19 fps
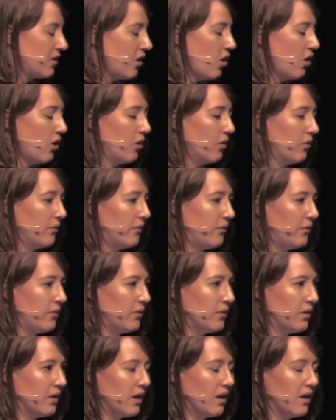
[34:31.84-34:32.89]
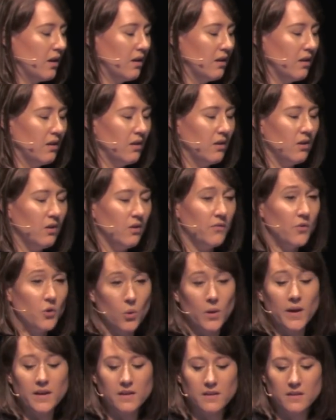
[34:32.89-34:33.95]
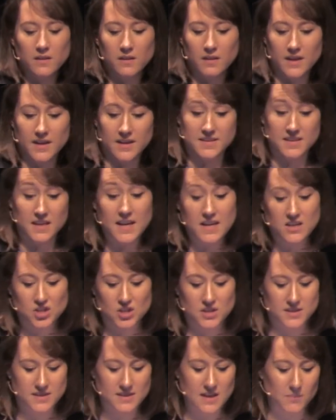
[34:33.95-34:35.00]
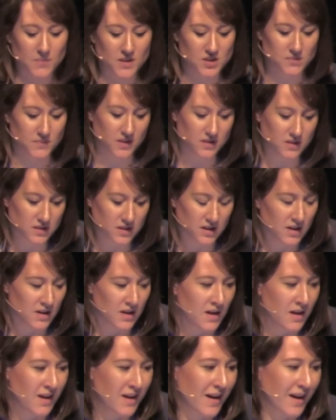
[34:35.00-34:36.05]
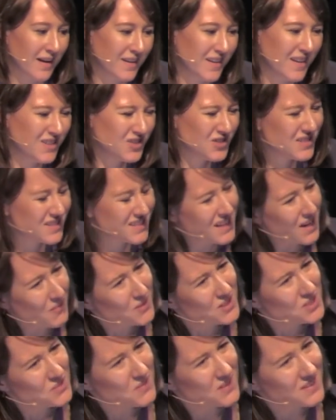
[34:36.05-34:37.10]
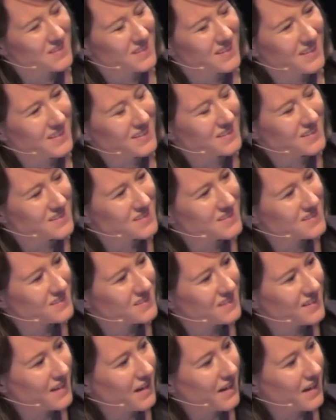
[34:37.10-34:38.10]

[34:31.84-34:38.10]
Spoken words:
of QUIC is connection establishment. And connection establishment is